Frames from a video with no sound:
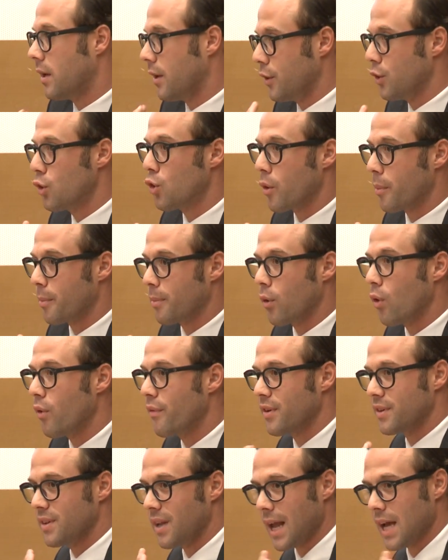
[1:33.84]
Europe,
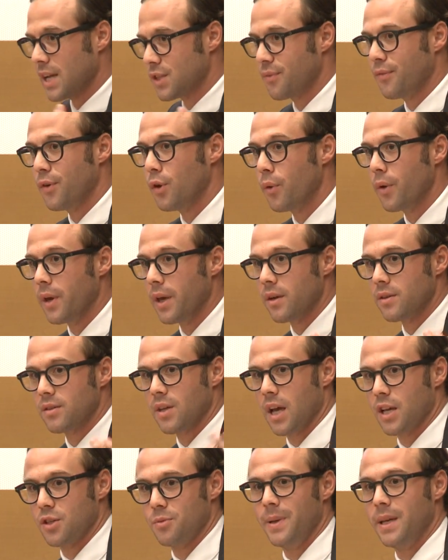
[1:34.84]
over the last few years,
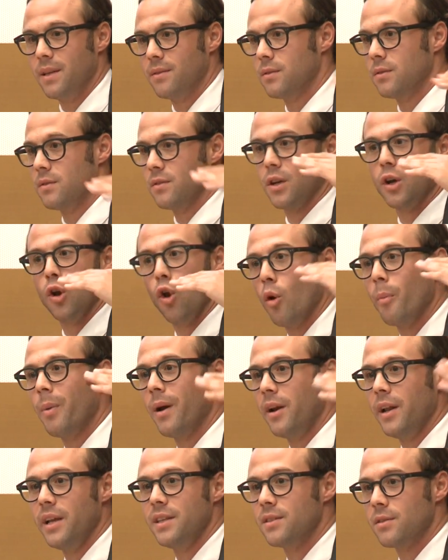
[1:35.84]
has been the
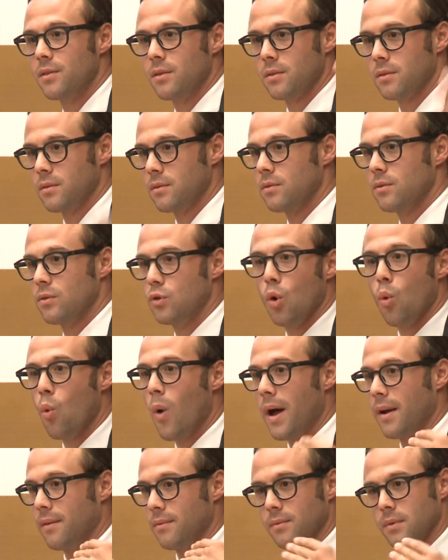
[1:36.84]
global leader. No
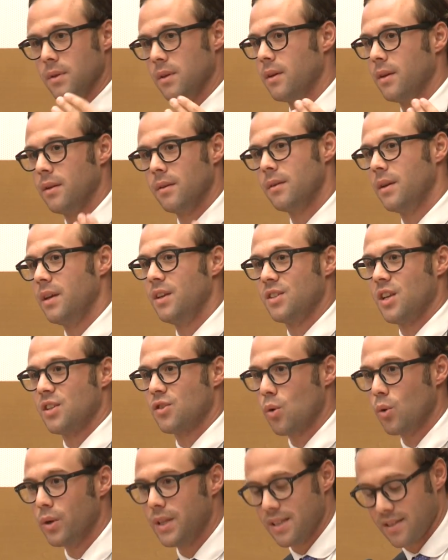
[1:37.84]
one is
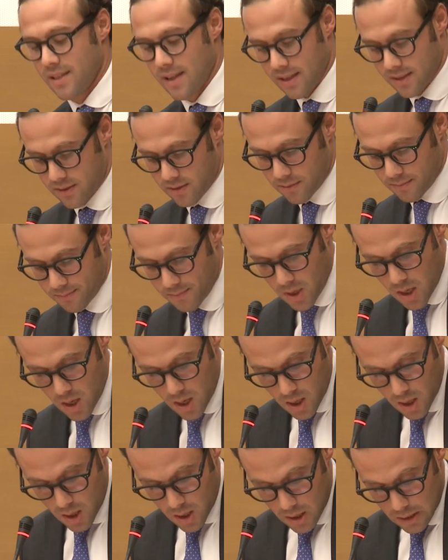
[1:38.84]
as good as us.
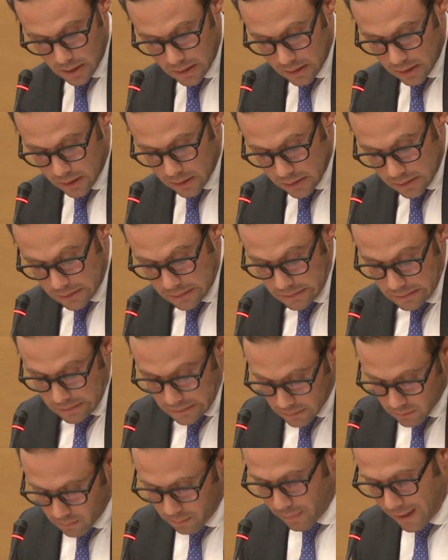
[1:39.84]

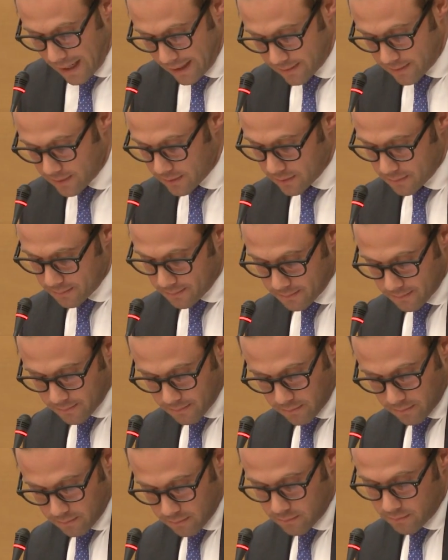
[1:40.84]
But,
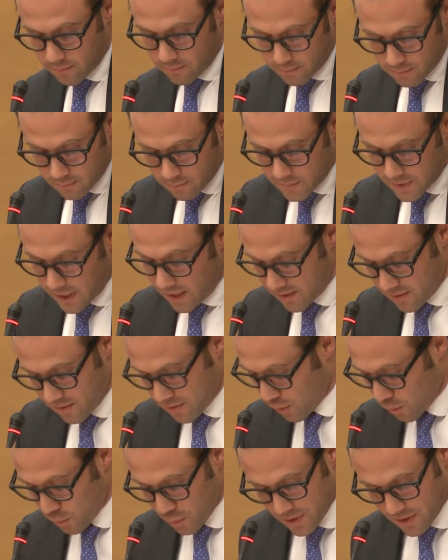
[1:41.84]
there's
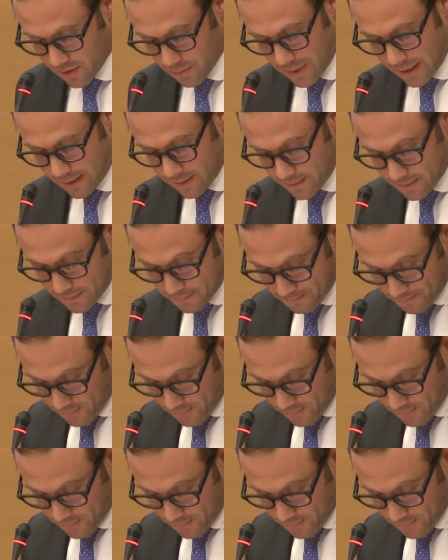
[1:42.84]
always a but,